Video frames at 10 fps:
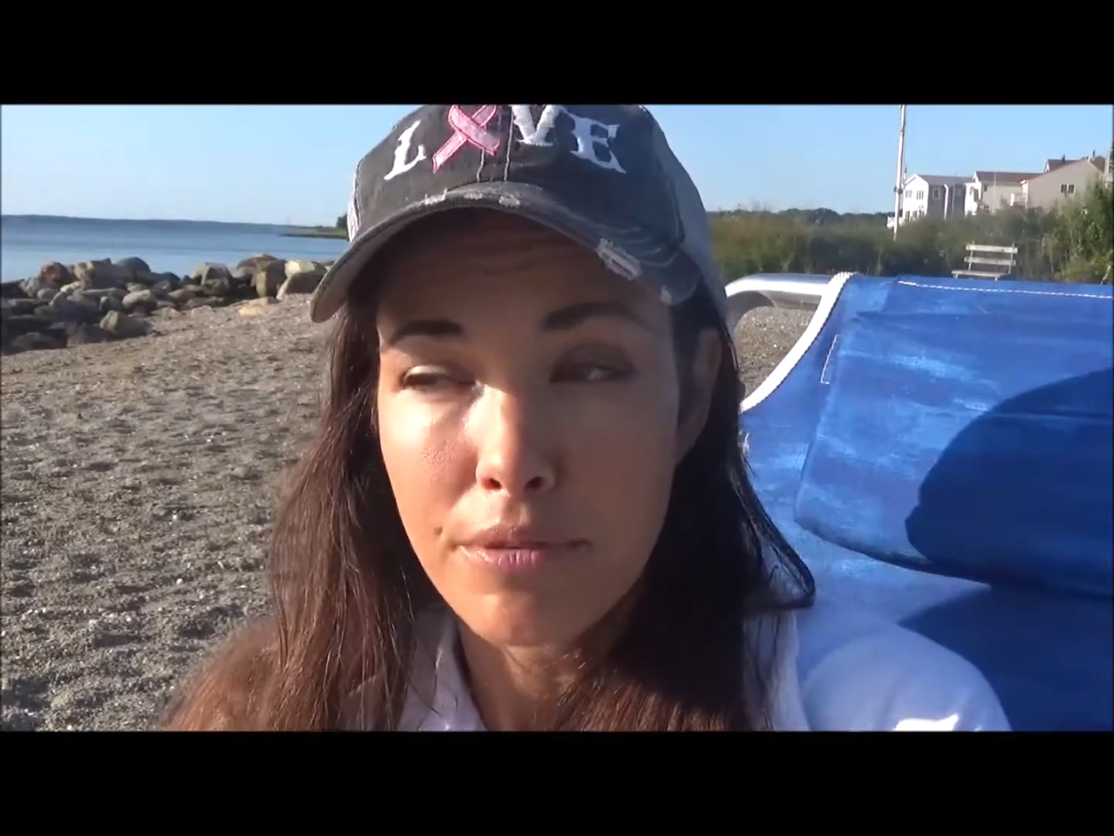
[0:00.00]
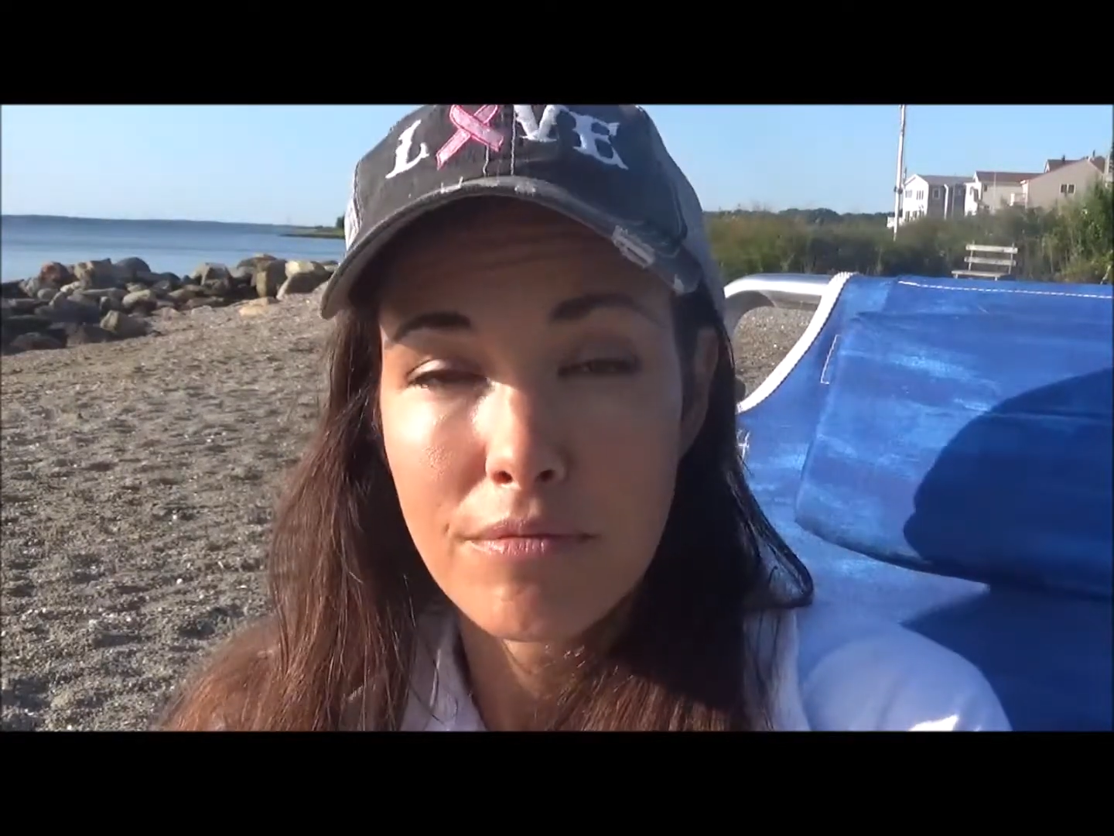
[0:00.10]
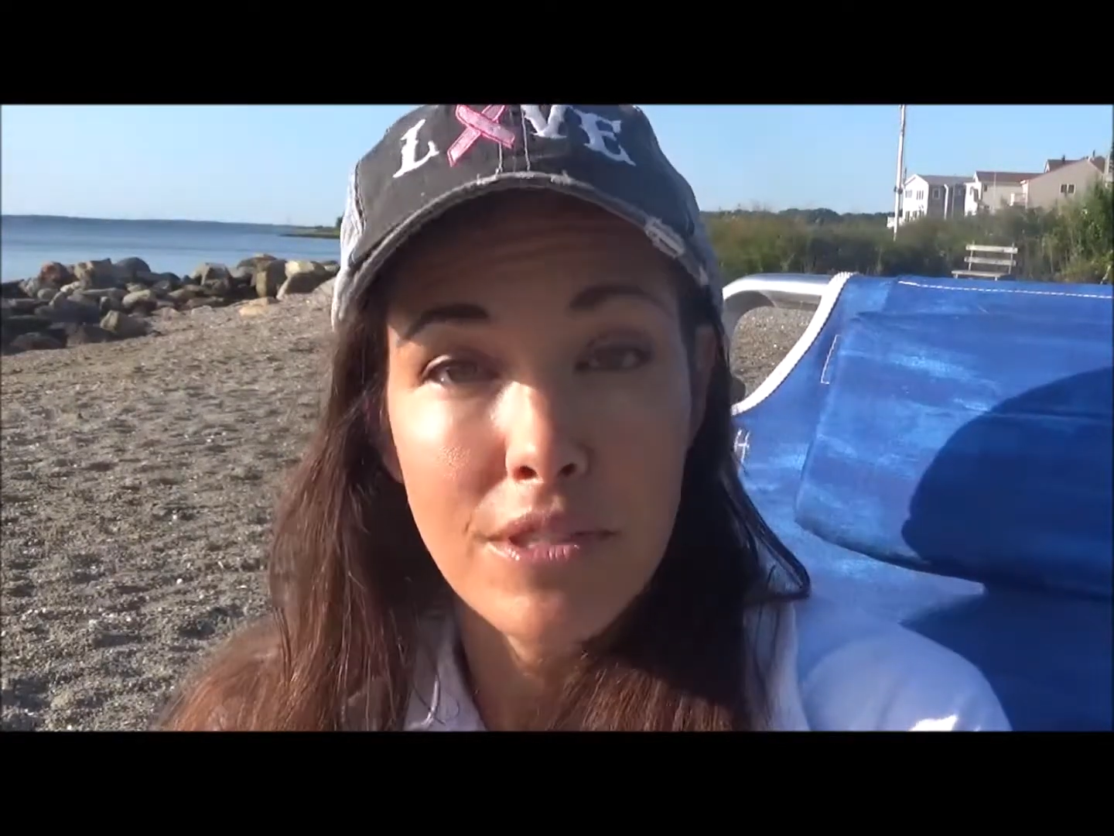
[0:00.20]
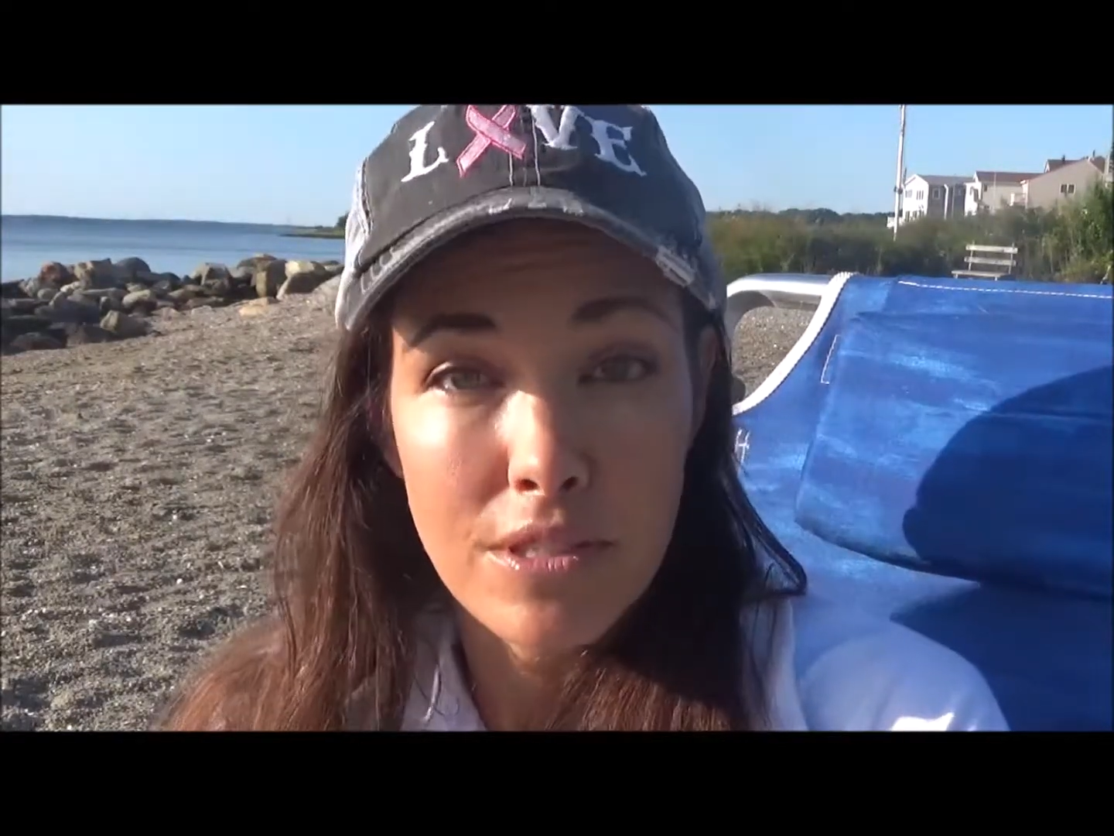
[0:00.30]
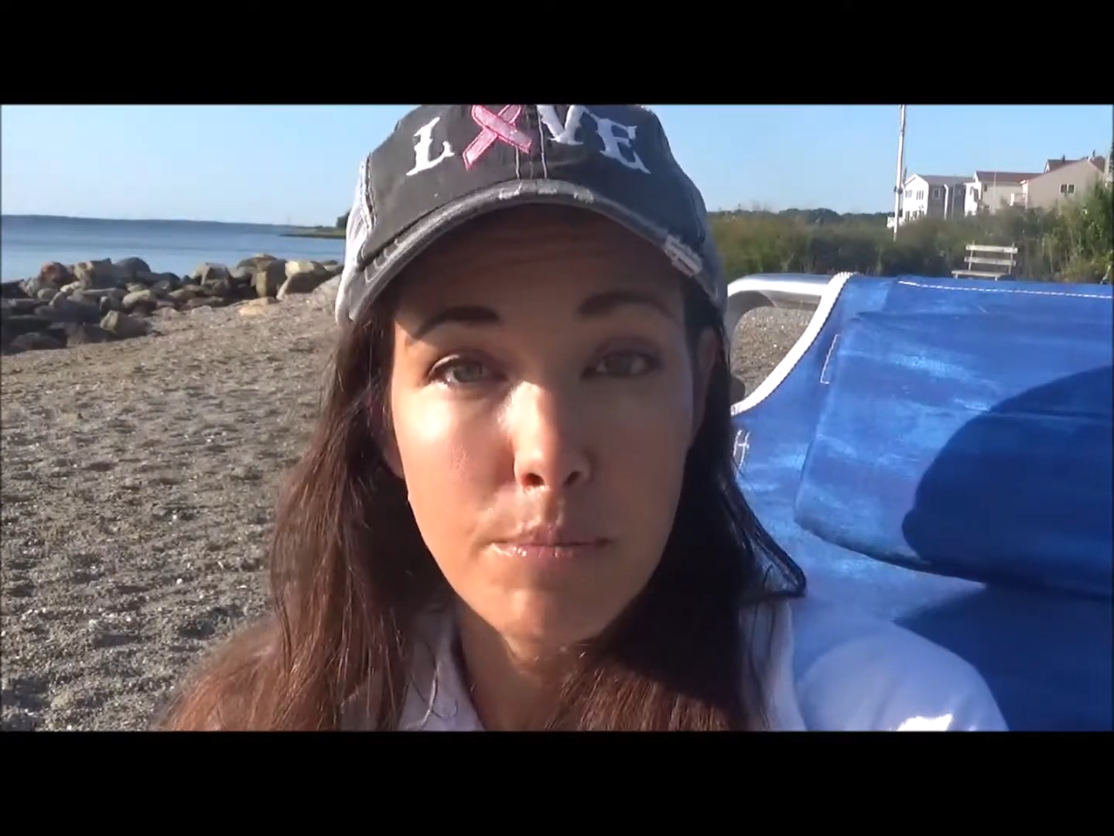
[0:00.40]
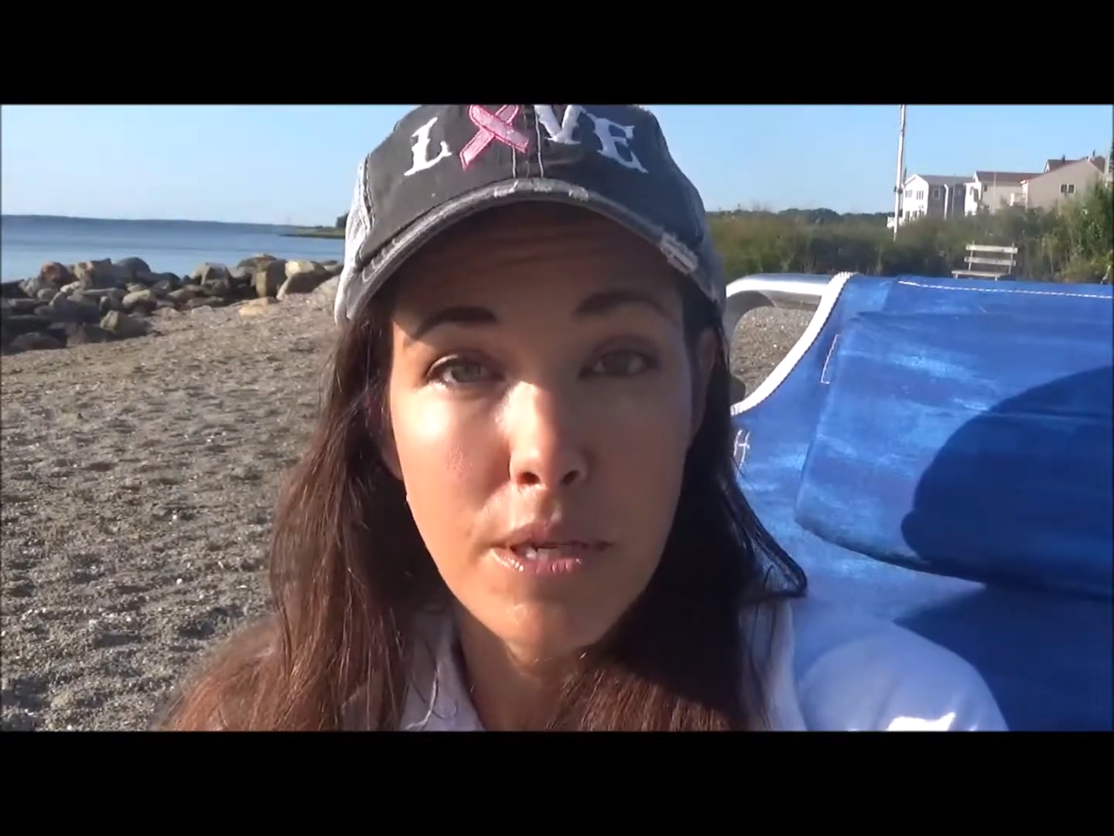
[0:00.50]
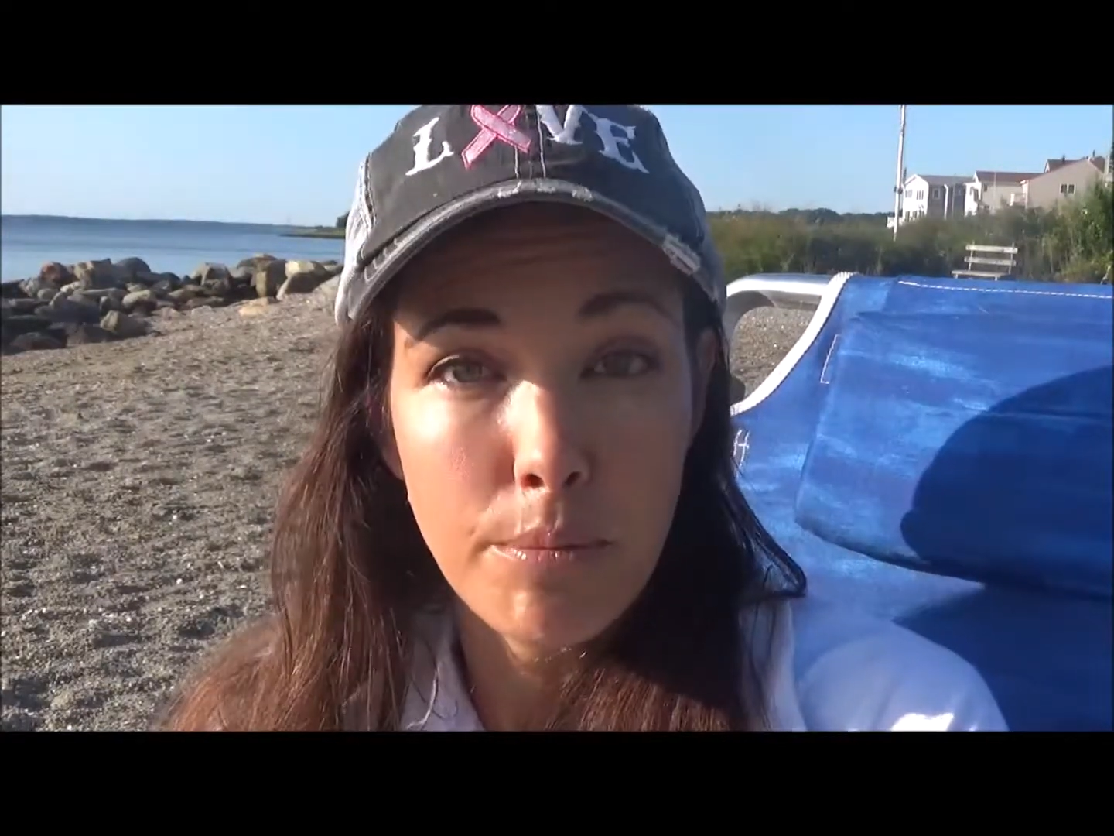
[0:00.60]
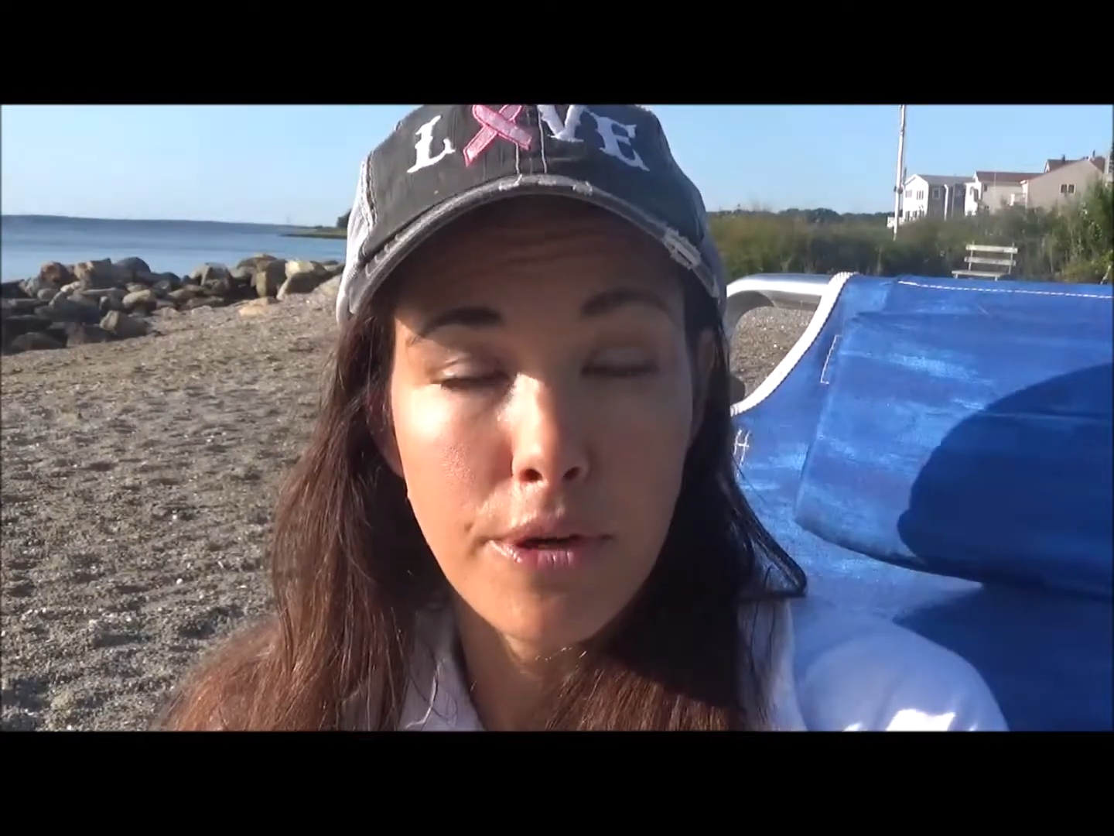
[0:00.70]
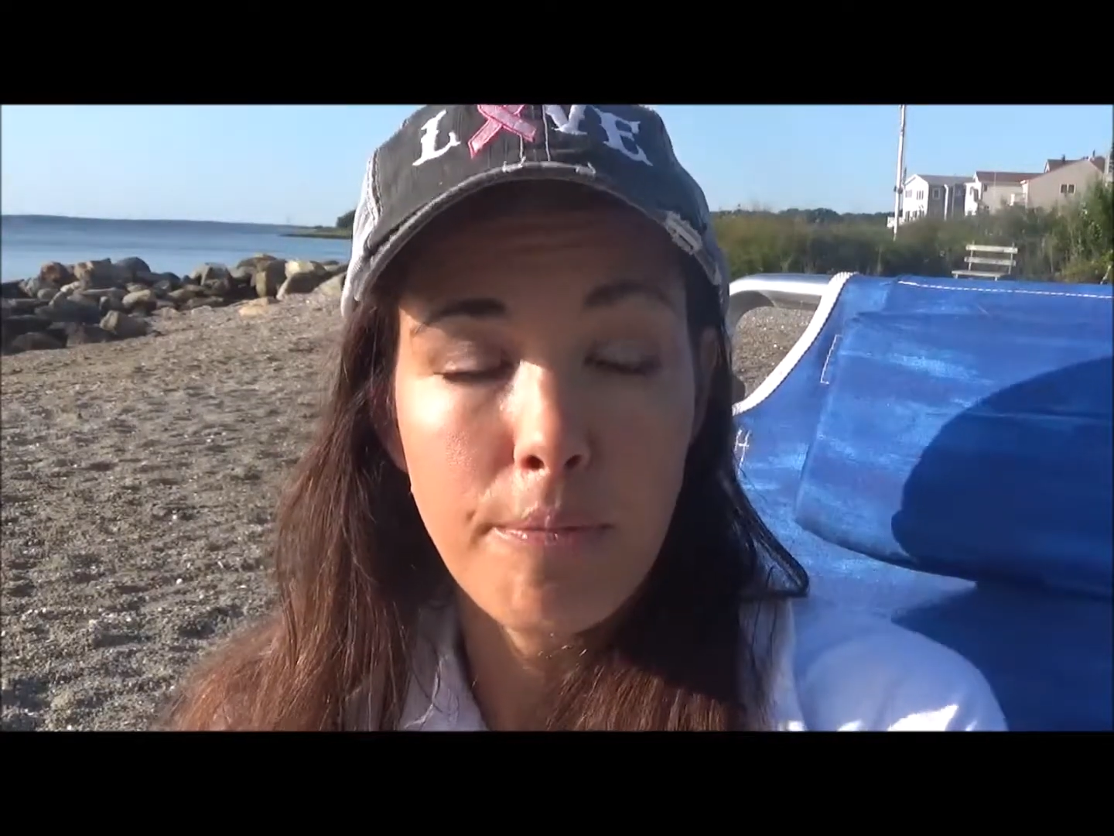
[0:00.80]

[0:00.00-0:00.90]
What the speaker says: in September.